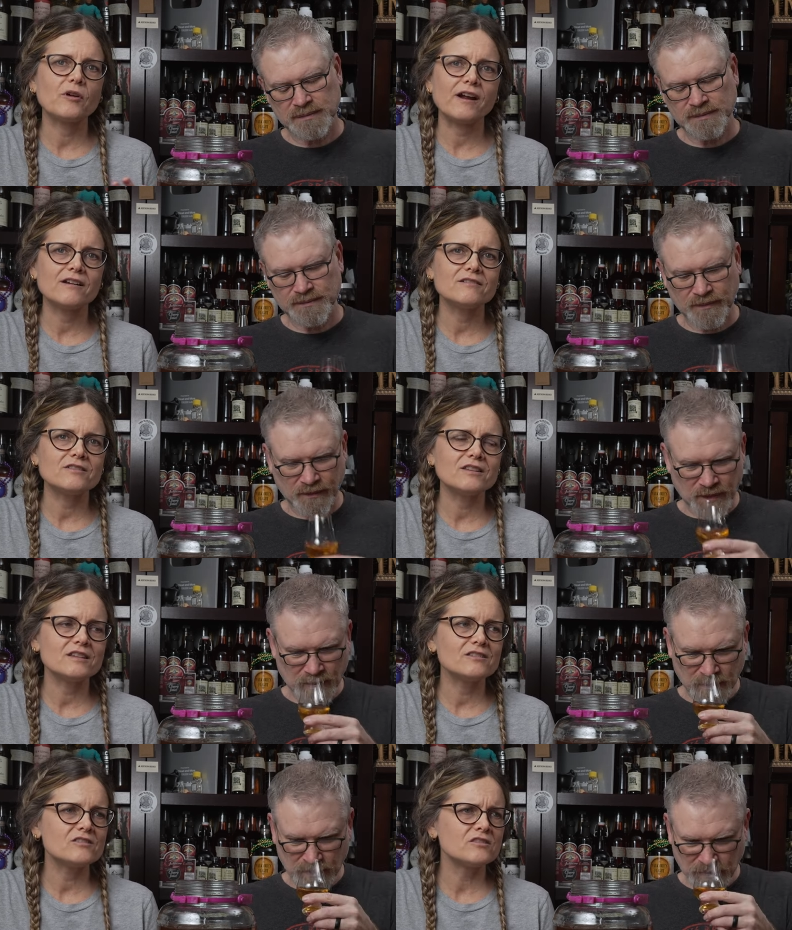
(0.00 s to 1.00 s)
Speaker 1: prior to
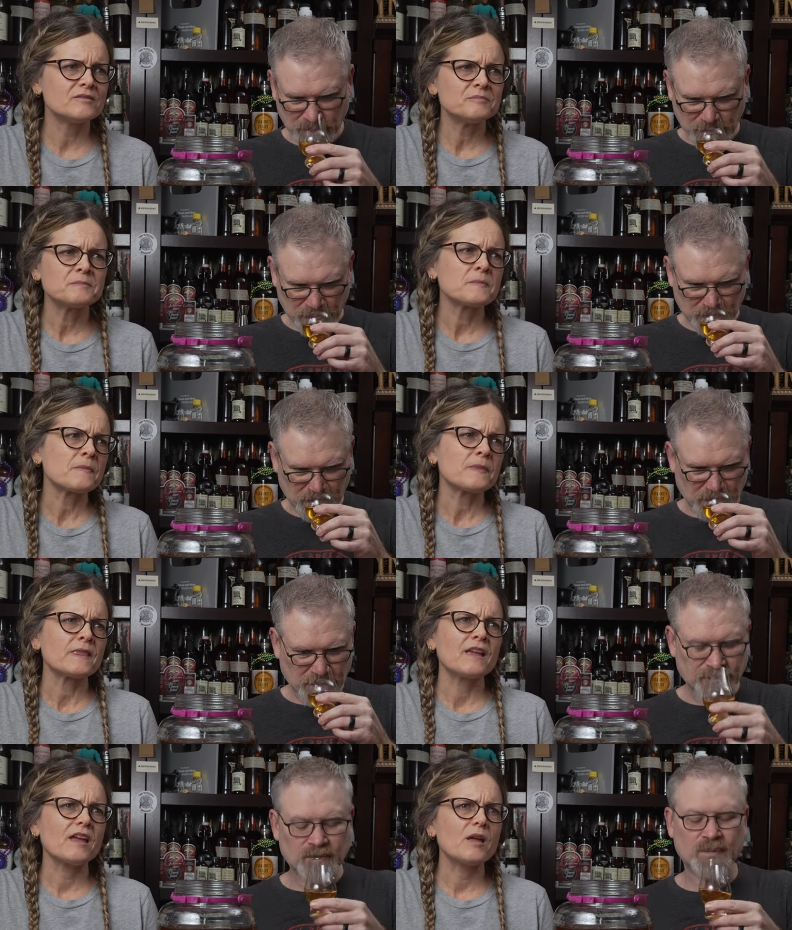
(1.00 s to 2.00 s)
this,
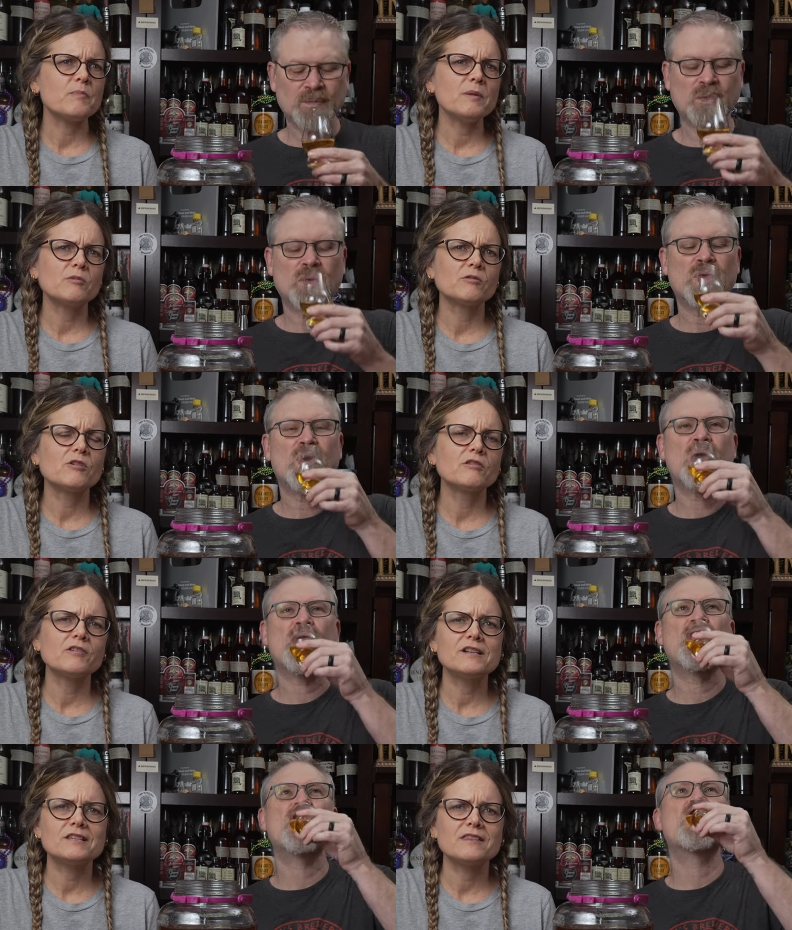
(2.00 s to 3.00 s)
and people were going
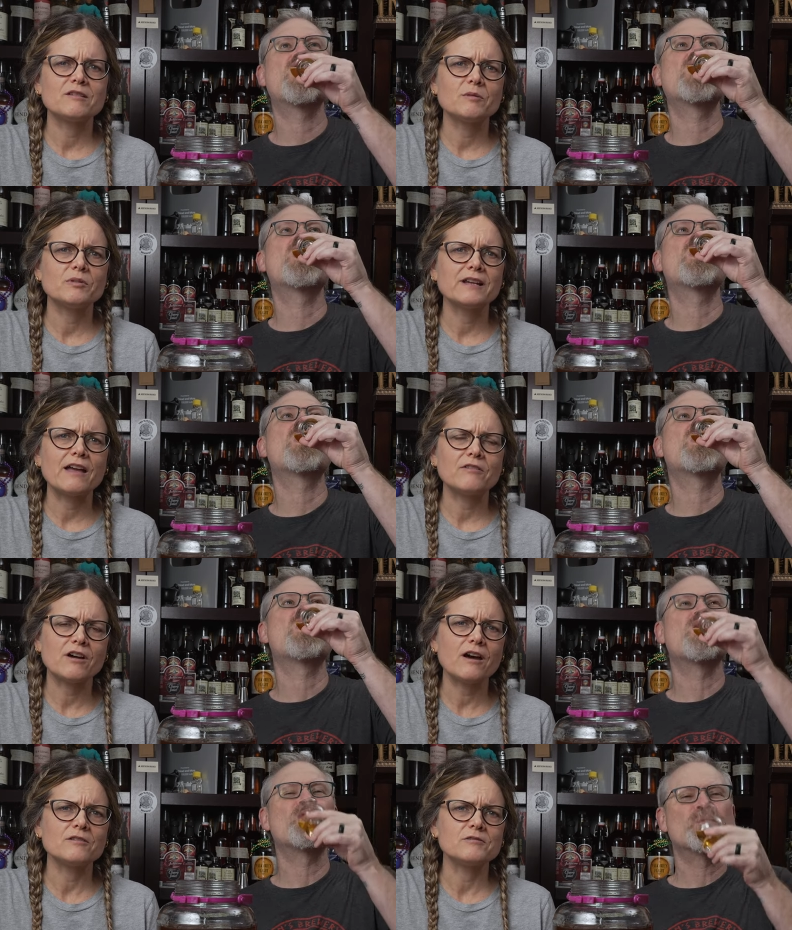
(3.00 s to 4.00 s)
crazy thinking we put
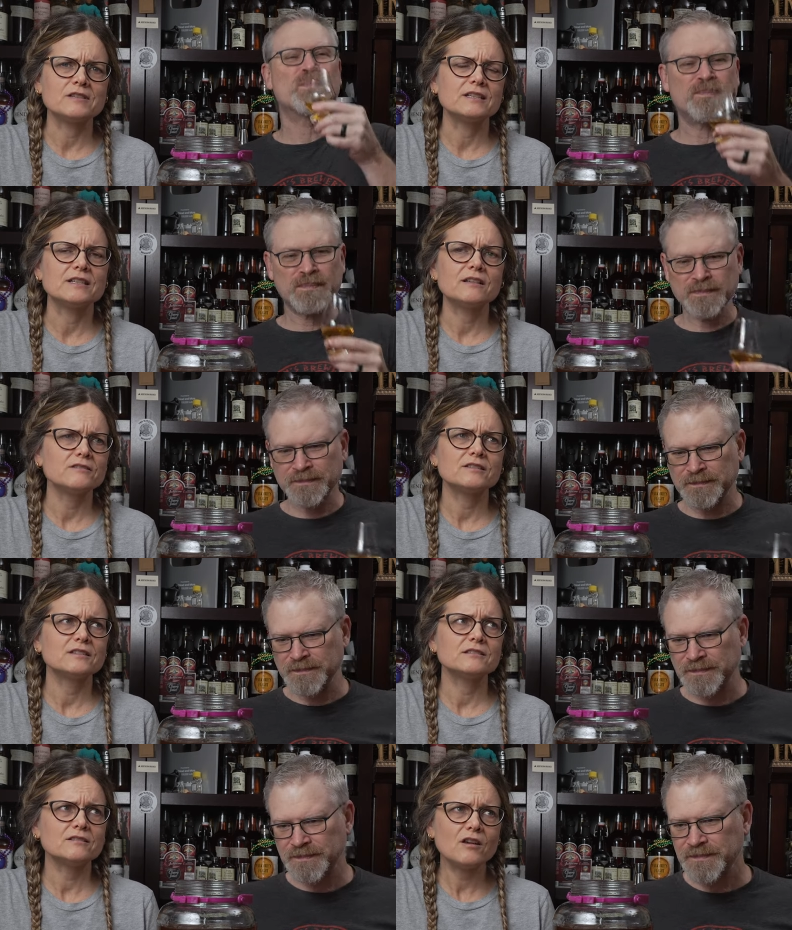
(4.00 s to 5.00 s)
avocados in it, and it's
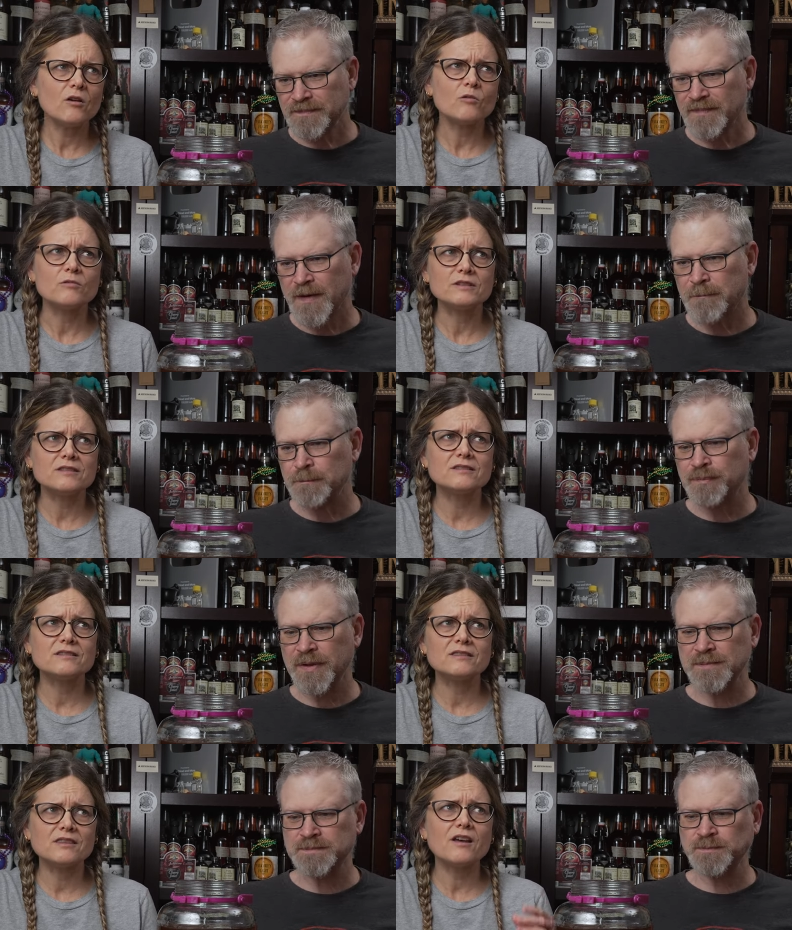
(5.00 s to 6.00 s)
like no, it's
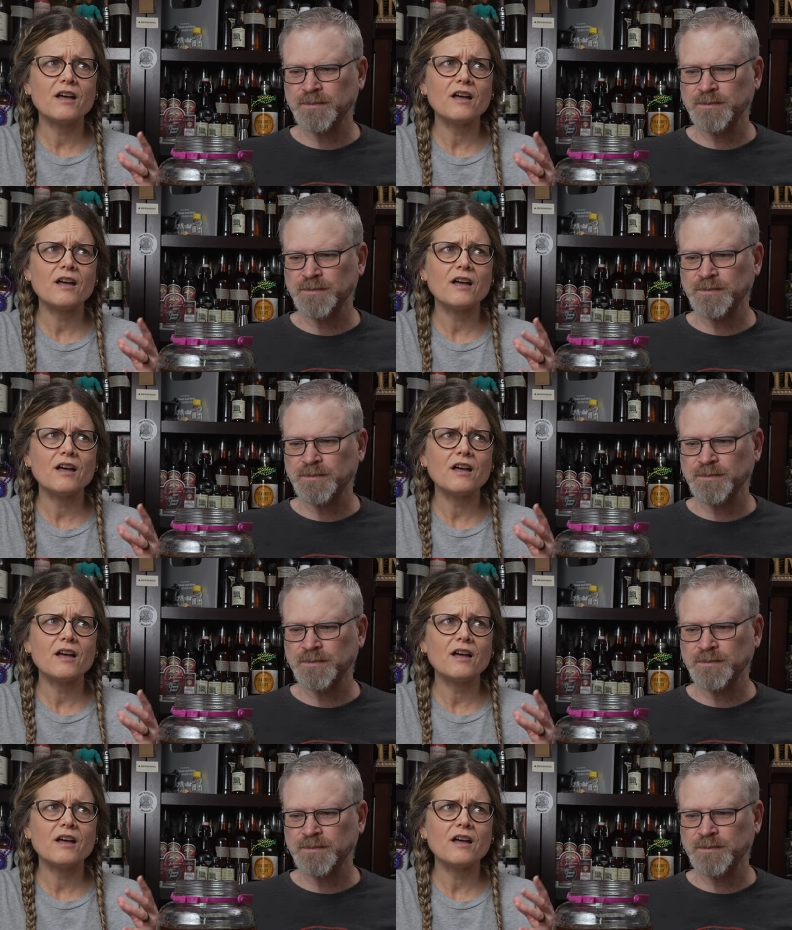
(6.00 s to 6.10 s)
the